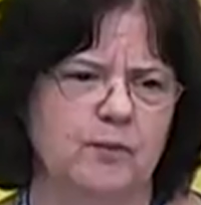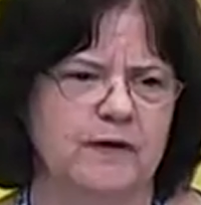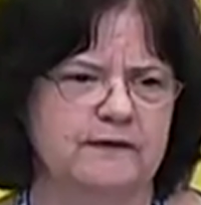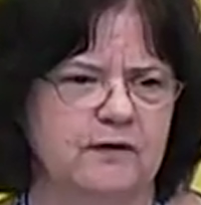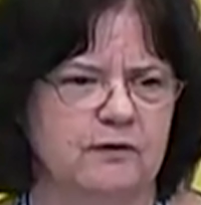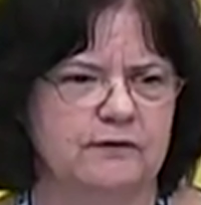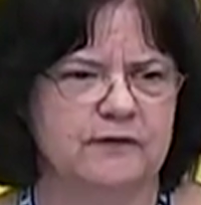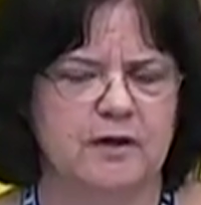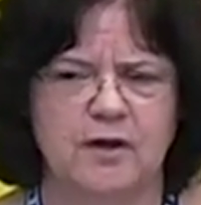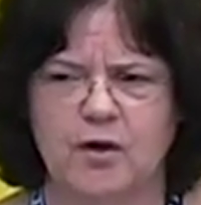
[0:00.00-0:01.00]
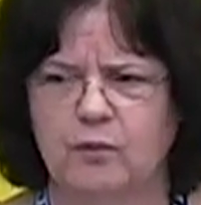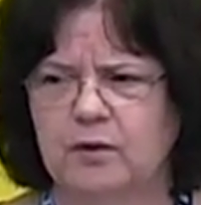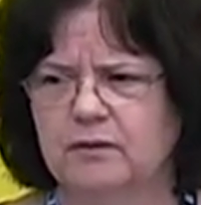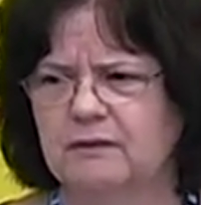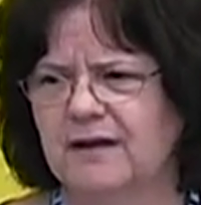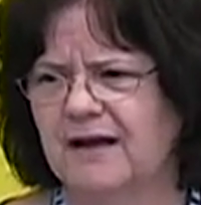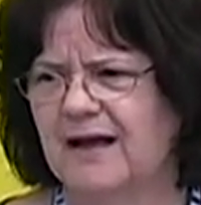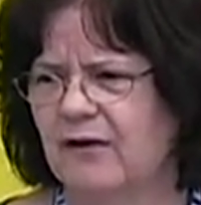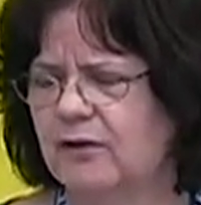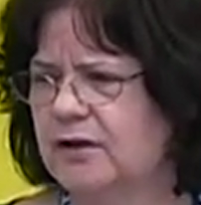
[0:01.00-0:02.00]
boys and girls, well,
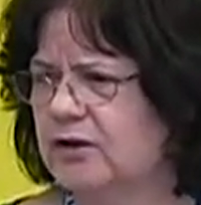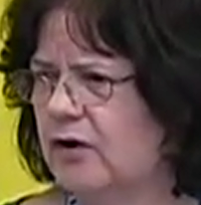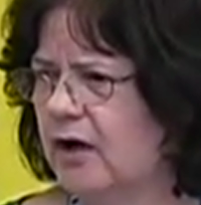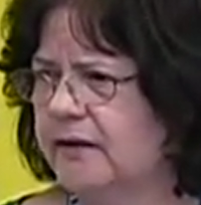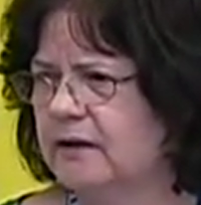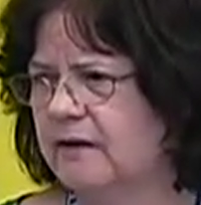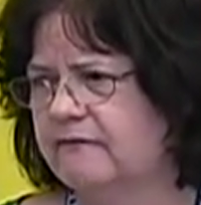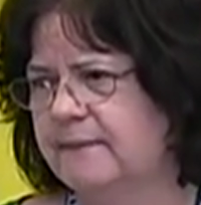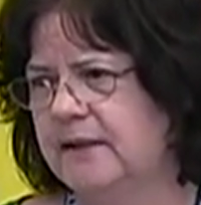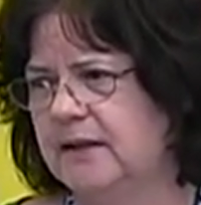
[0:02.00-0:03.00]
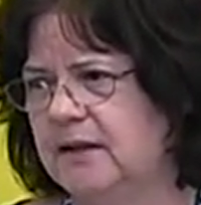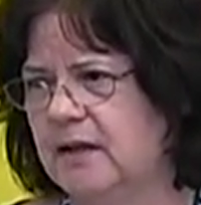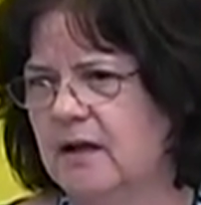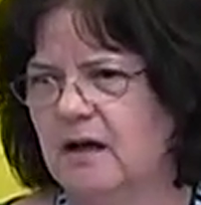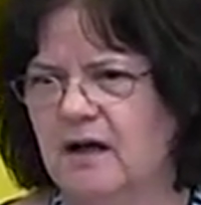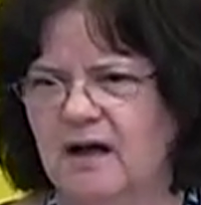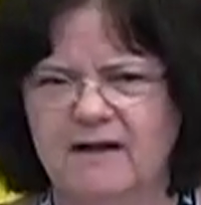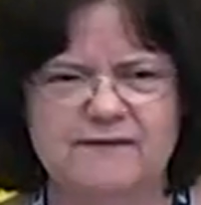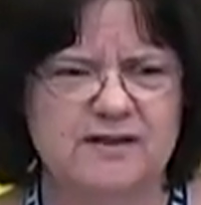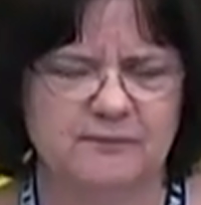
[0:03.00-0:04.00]
how could God love me?
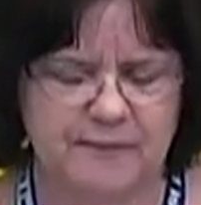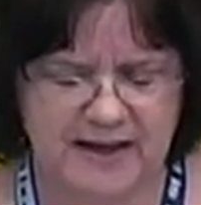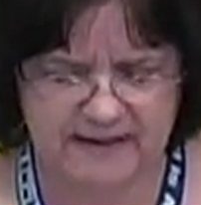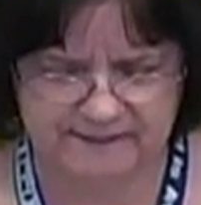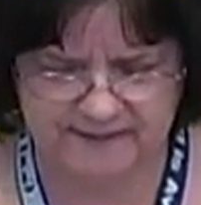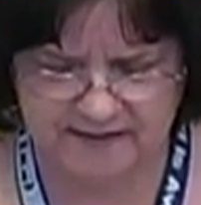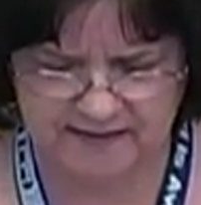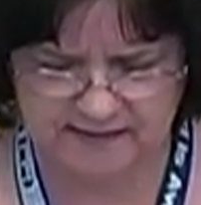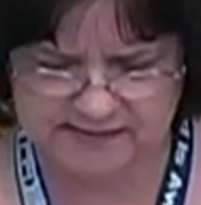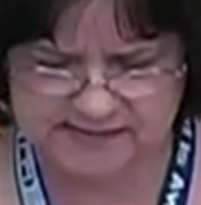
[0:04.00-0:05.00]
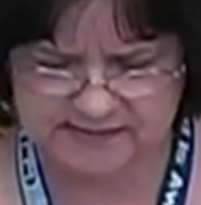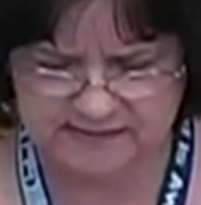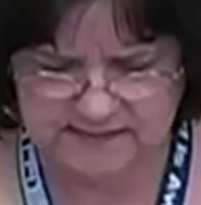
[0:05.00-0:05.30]
I've done bad things.